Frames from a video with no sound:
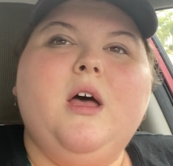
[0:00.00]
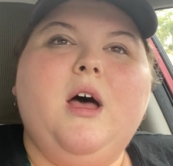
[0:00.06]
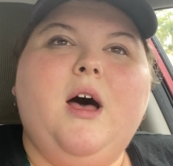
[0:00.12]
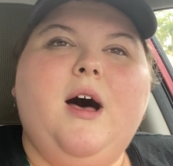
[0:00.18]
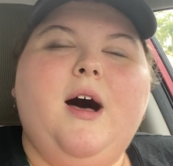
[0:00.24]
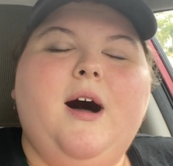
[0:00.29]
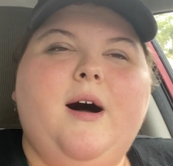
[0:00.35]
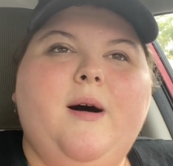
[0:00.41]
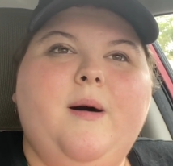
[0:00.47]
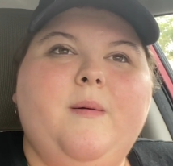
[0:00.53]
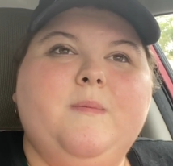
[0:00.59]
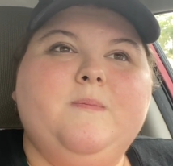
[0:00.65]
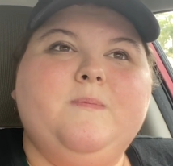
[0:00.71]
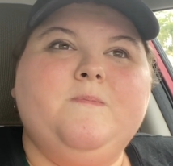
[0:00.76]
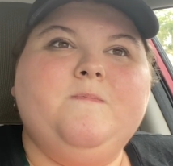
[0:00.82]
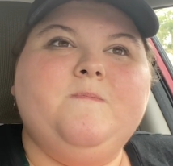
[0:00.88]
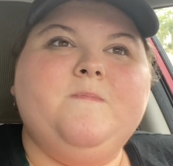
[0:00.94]

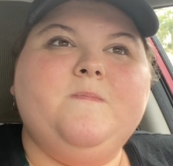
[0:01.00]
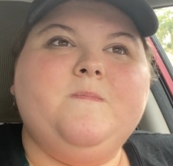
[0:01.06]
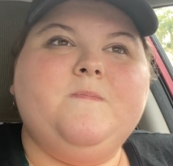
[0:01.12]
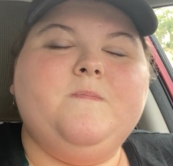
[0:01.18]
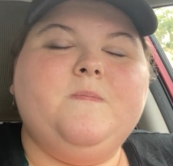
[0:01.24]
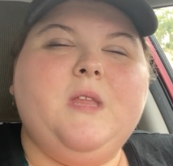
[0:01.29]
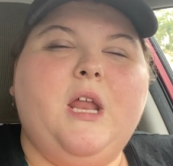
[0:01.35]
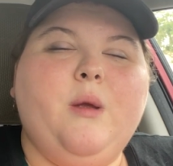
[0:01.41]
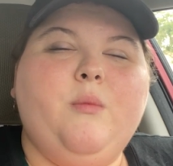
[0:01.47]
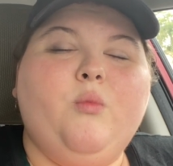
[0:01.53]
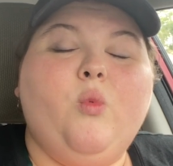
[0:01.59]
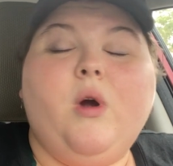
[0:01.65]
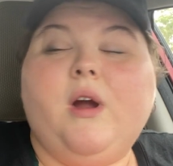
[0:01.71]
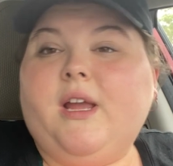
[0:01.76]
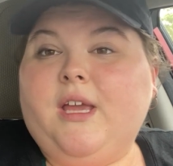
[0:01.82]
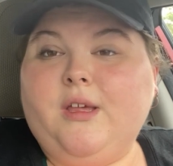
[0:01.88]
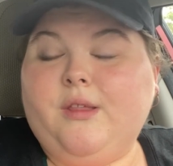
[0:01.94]
um, that I'm
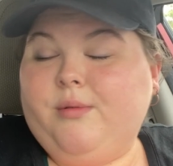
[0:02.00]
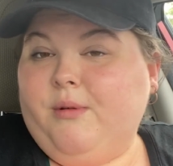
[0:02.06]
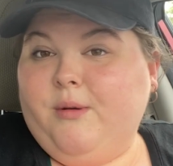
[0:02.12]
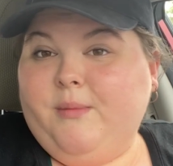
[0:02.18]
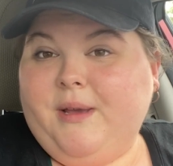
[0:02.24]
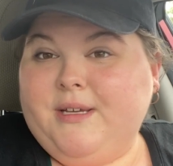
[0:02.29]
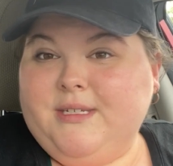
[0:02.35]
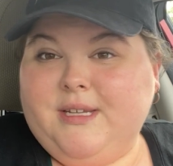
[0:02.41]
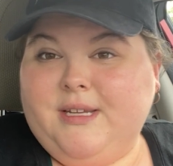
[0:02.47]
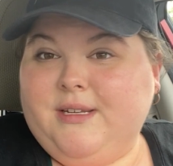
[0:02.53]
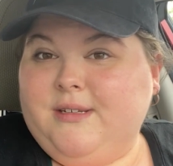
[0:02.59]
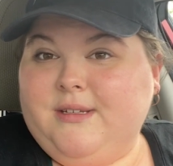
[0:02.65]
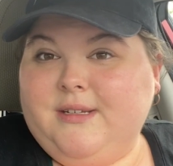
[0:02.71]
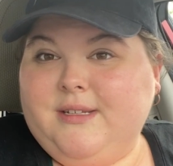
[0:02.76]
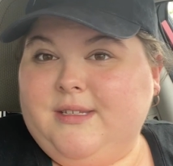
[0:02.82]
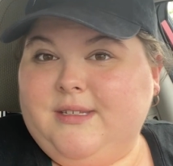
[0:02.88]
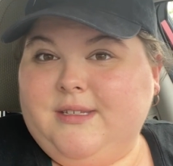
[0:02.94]
working through because it,
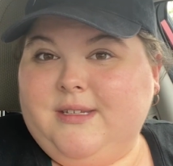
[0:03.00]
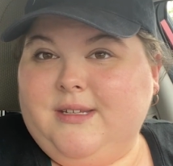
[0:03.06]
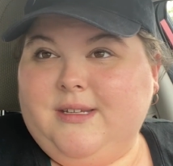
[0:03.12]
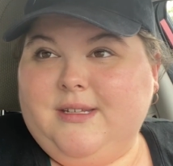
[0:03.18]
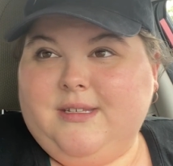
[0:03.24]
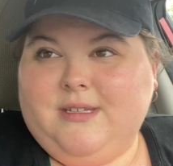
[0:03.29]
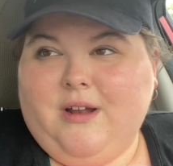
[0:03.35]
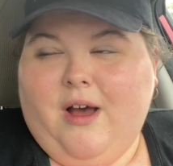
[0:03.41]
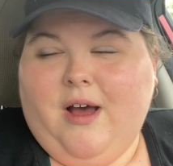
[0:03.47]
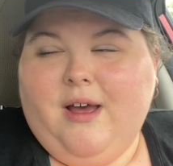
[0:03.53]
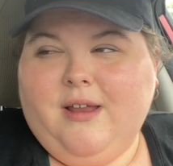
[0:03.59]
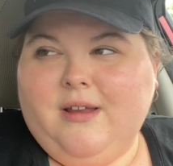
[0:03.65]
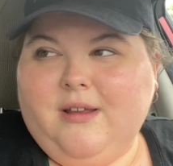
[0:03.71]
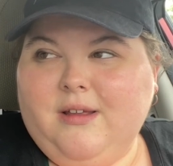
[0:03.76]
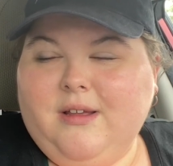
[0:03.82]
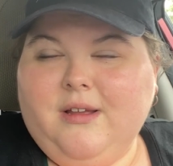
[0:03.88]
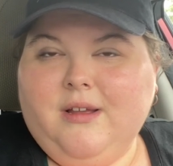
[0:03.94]
it it's not
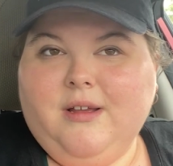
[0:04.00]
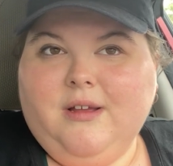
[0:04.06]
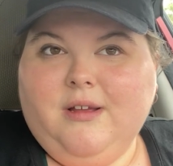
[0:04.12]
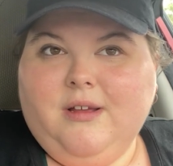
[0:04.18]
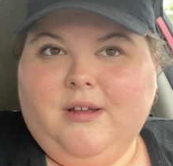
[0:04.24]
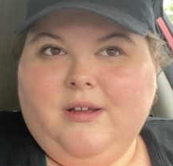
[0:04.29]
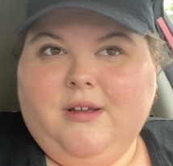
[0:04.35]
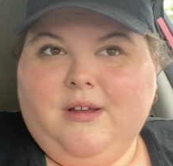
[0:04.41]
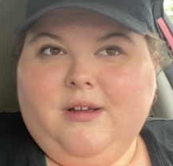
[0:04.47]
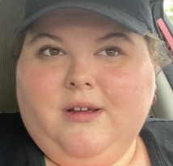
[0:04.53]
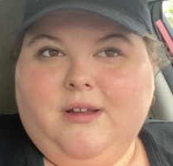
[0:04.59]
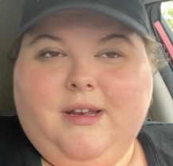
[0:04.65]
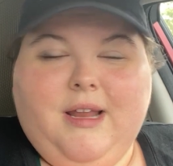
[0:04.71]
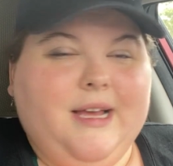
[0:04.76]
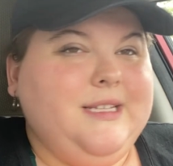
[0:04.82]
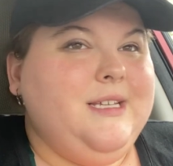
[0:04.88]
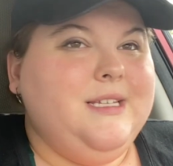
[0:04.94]

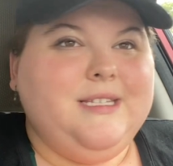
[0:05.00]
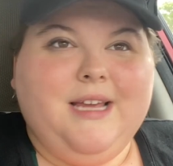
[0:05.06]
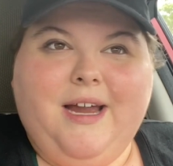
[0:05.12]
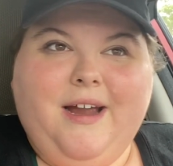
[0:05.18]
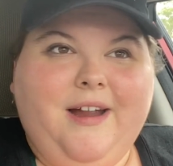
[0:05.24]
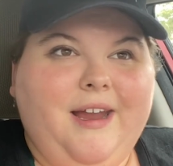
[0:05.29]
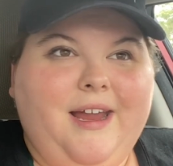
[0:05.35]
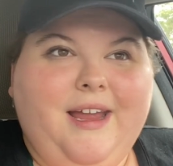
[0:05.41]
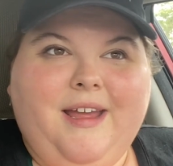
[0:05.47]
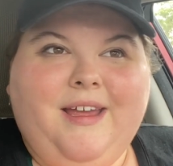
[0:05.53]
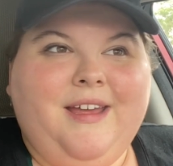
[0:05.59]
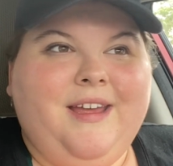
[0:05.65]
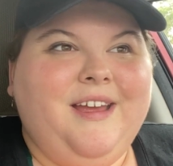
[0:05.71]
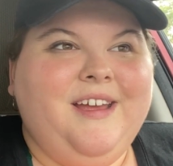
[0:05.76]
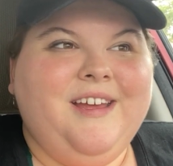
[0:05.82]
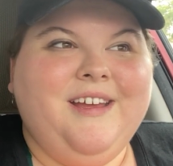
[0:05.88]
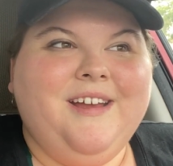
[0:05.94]
necessary.
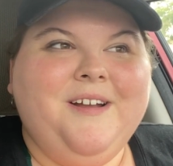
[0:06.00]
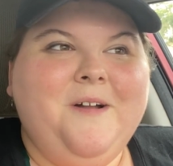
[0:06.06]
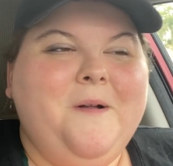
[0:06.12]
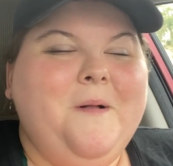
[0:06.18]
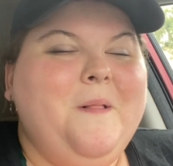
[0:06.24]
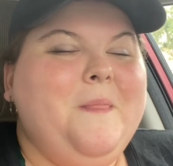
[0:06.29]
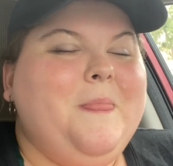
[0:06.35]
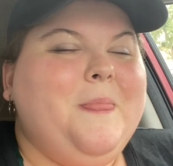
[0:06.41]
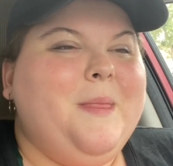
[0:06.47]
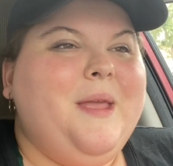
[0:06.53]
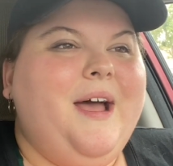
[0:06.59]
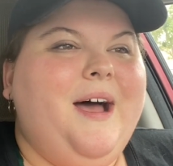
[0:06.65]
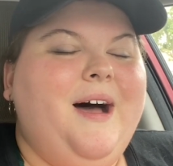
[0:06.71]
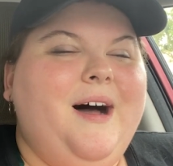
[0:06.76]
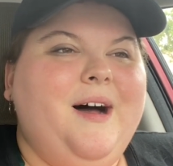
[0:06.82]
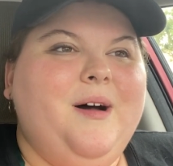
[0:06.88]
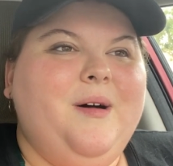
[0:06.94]

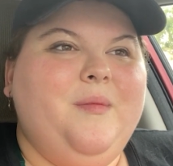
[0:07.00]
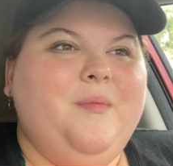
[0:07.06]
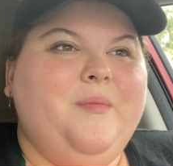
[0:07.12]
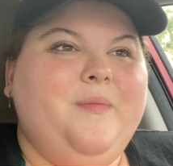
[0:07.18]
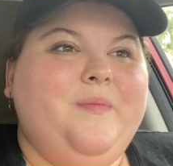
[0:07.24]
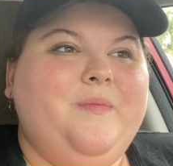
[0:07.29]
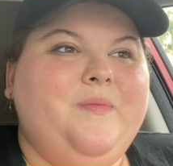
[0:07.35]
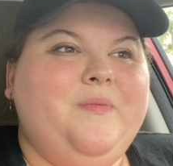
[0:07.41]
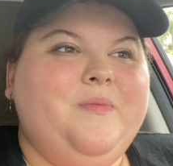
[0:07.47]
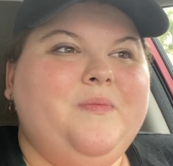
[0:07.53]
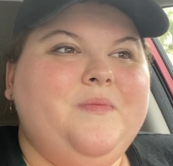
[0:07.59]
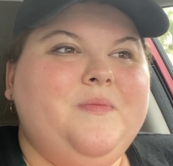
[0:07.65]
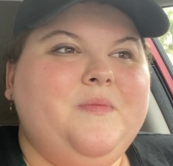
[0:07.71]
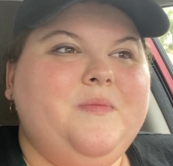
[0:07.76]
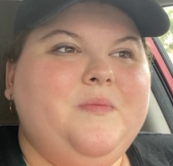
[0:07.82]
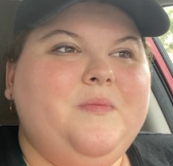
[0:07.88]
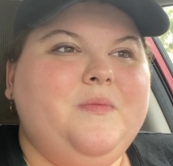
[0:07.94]
um,
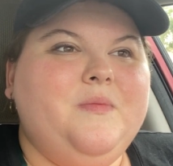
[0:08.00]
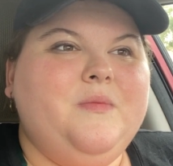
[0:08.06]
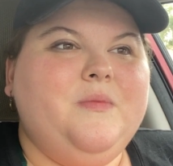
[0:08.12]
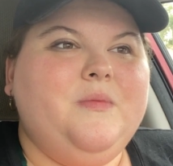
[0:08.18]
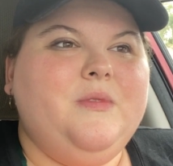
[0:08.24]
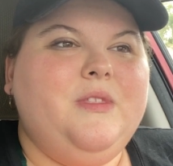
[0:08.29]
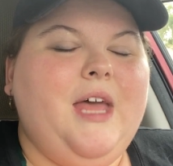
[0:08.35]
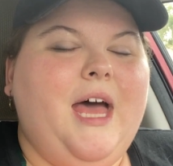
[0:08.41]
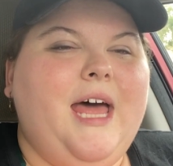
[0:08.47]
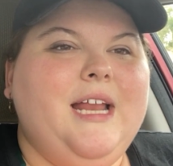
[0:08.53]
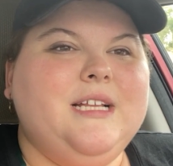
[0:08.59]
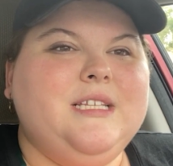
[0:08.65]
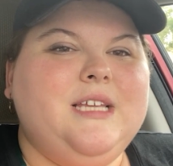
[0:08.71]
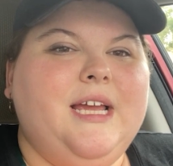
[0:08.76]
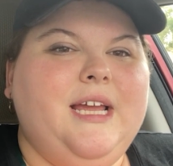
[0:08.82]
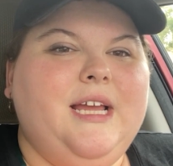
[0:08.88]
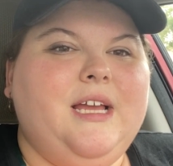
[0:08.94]
that
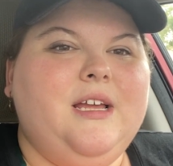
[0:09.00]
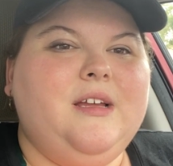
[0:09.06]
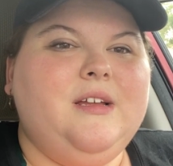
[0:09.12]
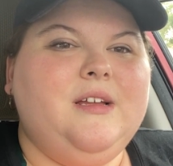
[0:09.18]
it's like,